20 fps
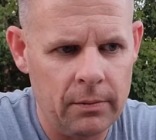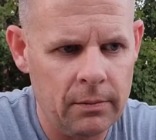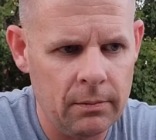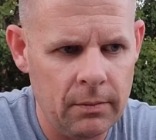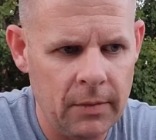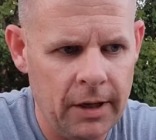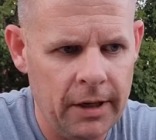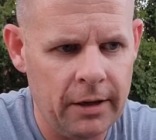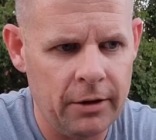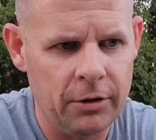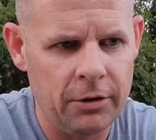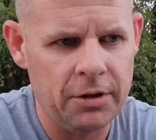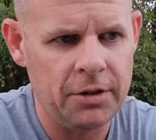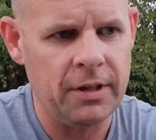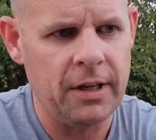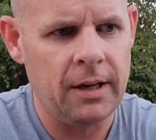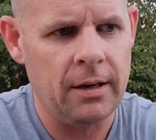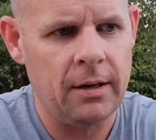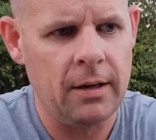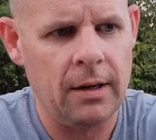my
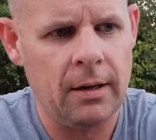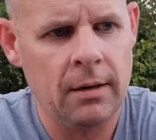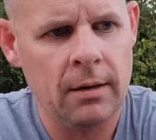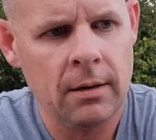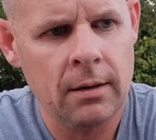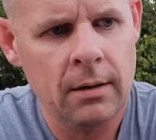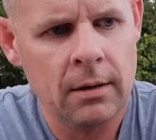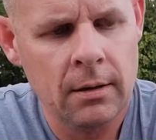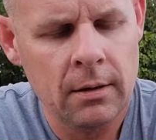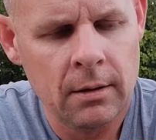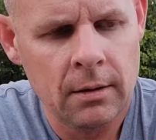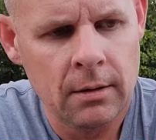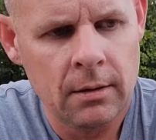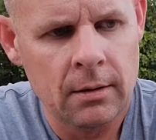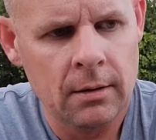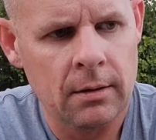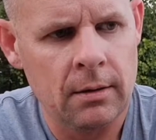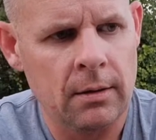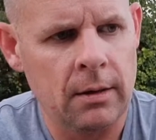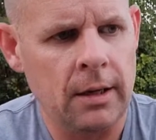understanding,
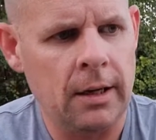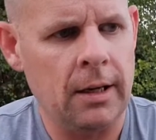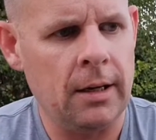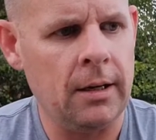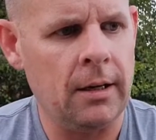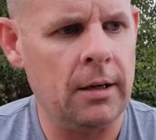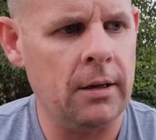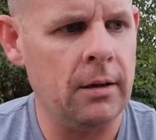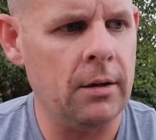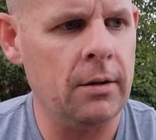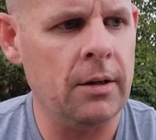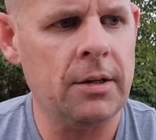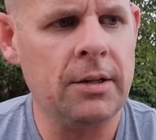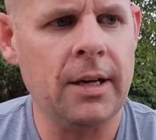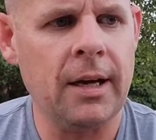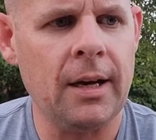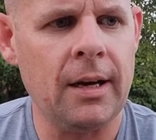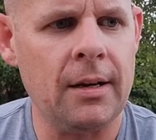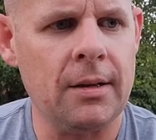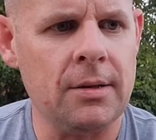and this
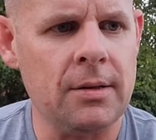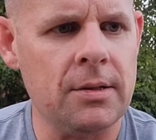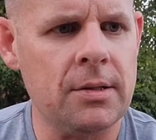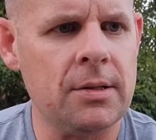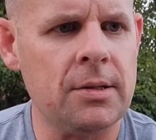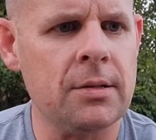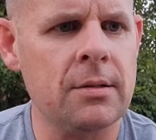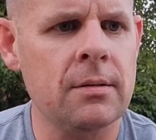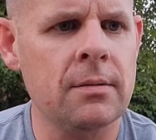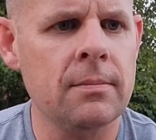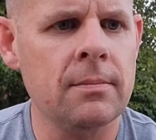has